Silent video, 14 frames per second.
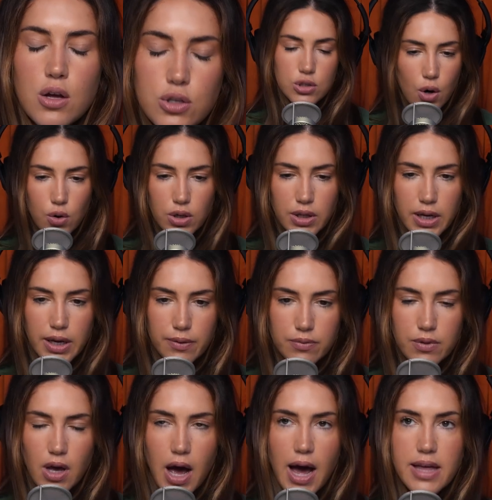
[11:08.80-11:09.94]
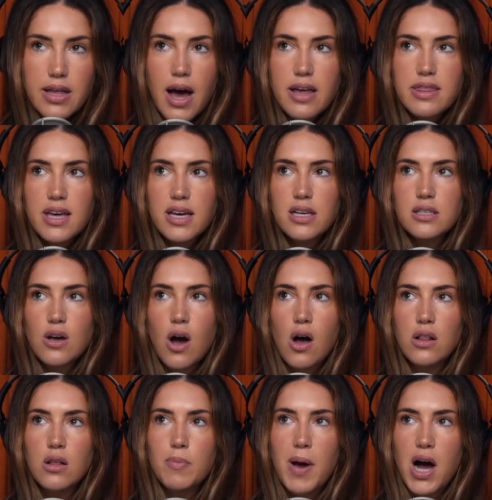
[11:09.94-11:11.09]
Totally. I think it's
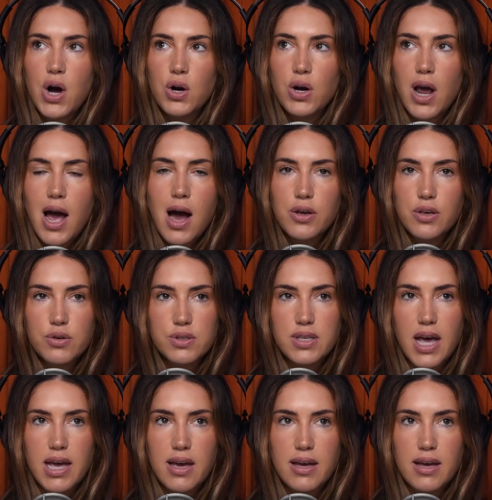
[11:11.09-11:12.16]
all about how you say